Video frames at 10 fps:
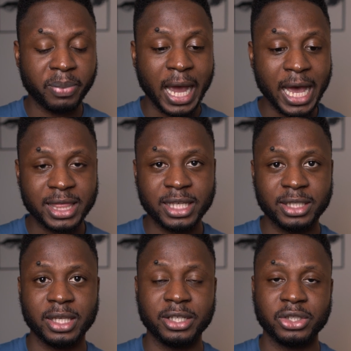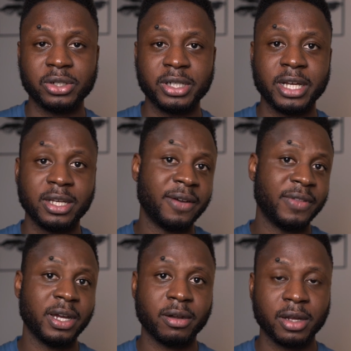path is ensuring that you have
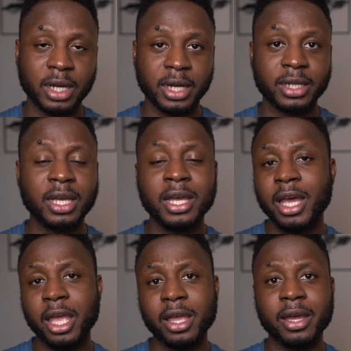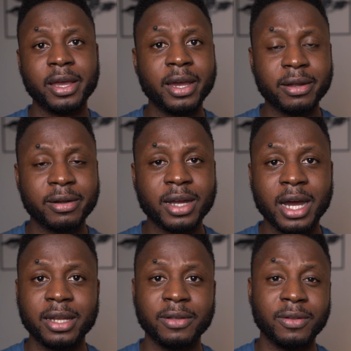that green card. And you can get green
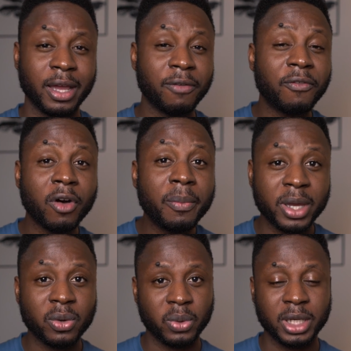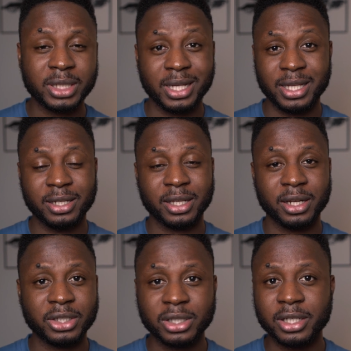card in like four main ways as an
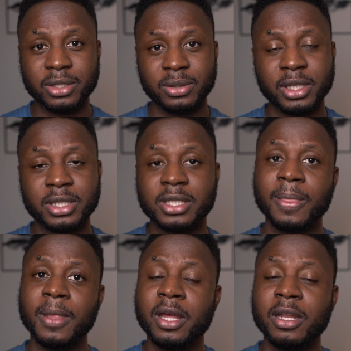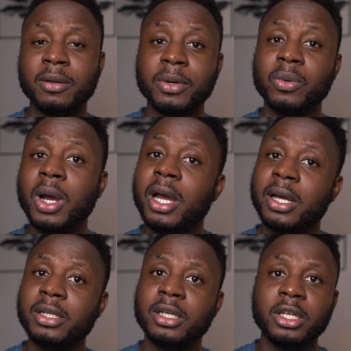international student. Number
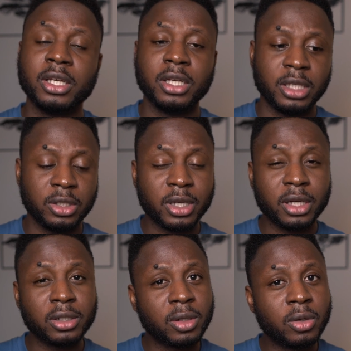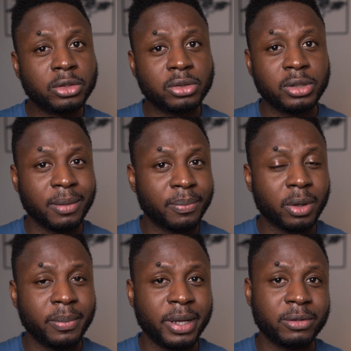one, you can go through the
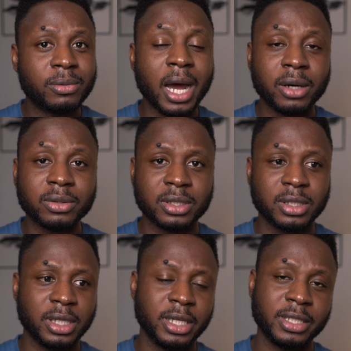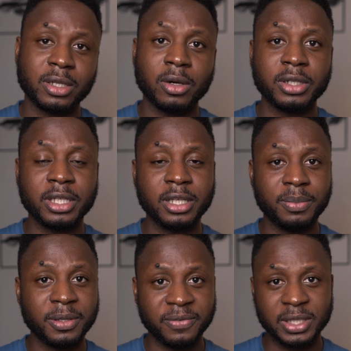employment route. It's called EB
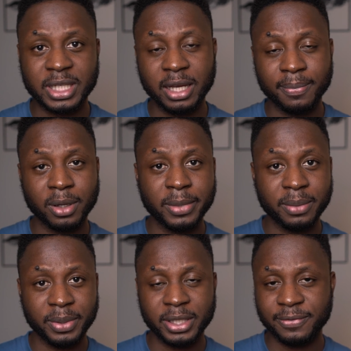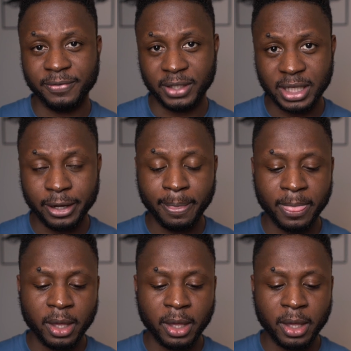visa, employment-based visa,